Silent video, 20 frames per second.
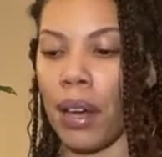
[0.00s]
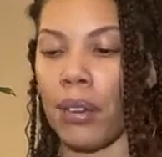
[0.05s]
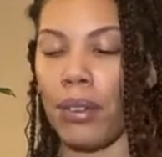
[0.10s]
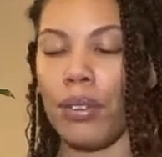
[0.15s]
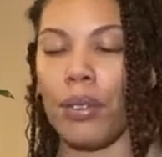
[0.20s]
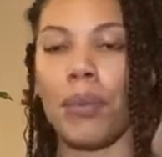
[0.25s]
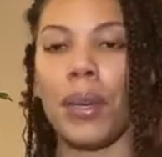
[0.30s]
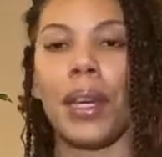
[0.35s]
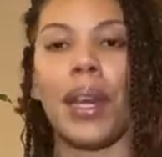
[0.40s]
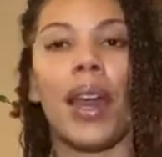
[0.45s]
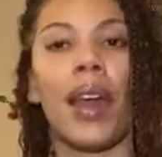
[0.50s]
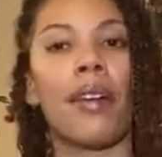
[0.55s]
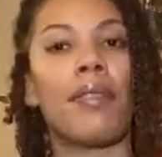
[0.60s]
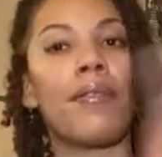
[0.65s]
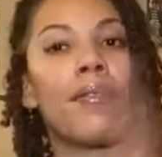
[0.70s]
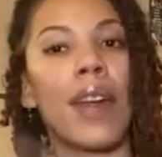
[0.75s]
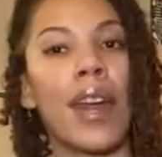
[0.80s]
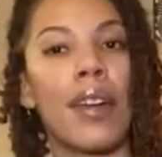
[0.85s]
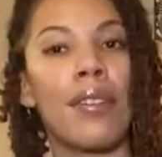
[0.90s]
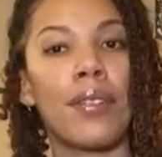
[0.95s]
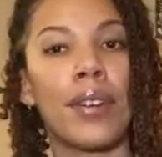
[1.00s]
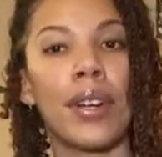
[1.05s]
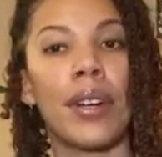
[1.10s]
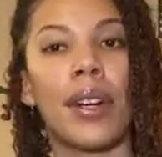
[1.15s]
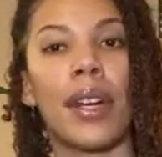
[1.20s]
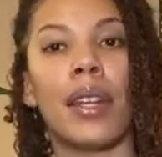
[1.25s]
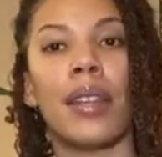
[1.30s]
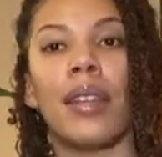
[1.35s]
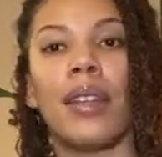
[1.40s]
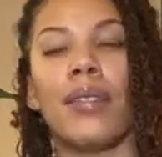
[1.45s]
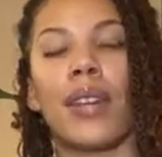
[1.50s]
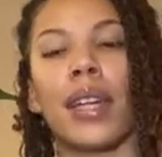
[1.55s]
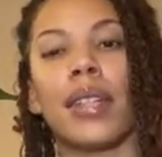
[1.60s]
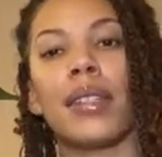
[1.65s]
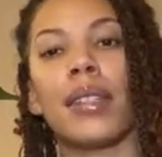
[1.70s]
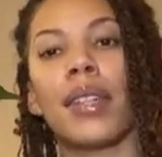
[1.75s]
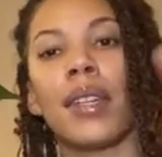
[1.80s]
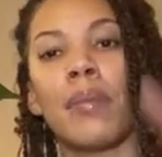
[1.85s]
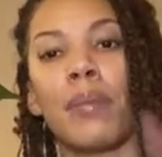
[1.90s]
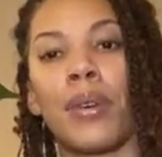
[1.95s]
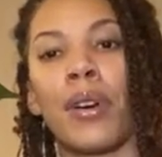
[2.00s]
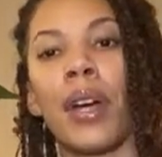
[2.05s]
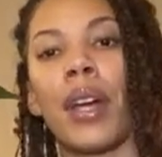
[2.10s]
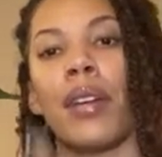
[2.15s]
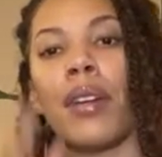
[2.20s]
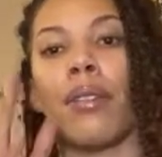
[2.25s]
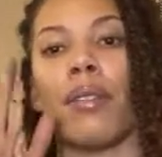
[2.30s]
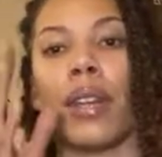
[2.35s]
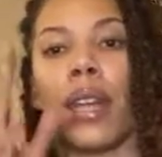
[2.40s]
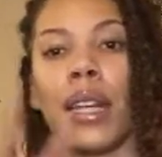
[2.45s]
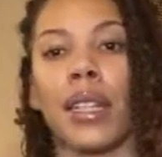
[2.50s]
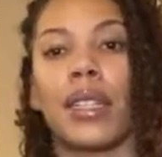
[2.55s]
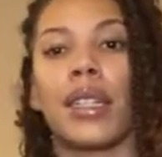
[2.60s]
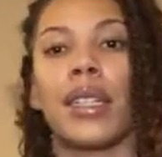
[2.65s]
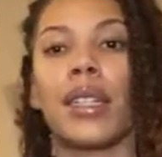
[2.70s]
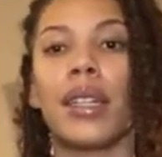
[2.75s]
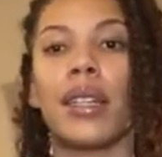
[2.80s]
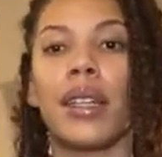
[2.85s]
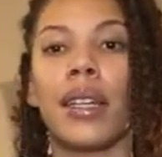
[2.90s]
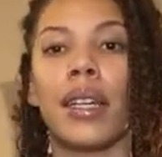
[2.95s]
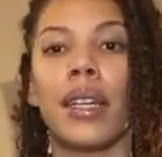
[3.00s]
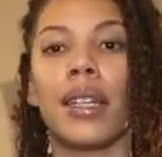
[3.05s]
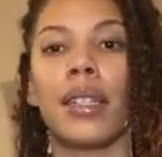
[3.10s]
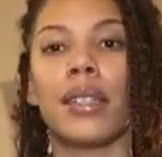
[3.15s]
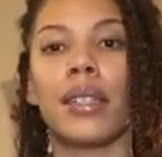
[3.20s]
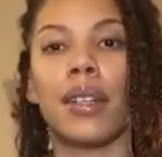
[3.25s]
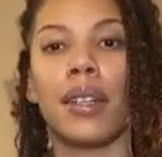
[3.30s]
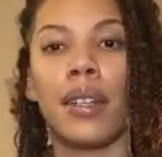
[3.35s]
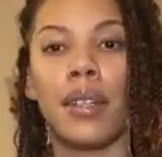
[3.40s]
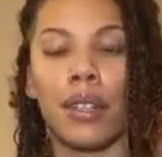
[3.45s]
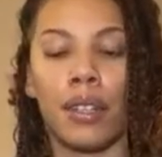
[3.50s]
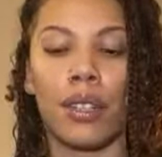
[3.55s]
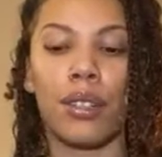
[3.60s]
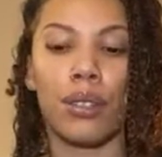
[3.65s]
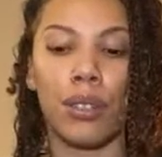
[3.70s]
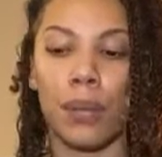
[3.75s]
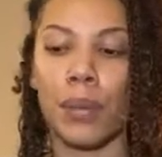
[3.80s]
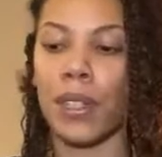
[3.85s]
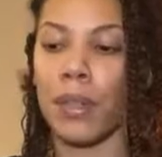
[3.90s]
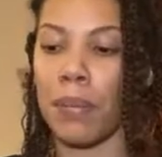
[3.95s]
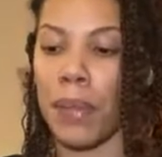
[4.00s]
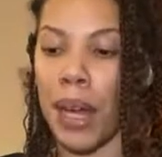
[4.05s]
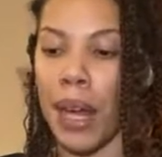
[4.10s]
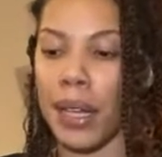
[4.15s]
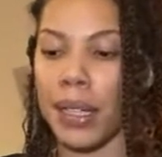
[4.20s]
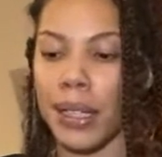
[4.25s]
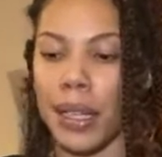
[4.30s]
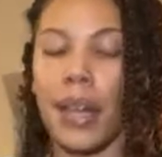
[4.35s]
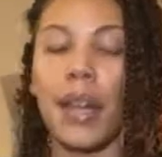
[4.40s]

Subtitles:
do me a favor and leave a tip or a donation. The link is in the description box.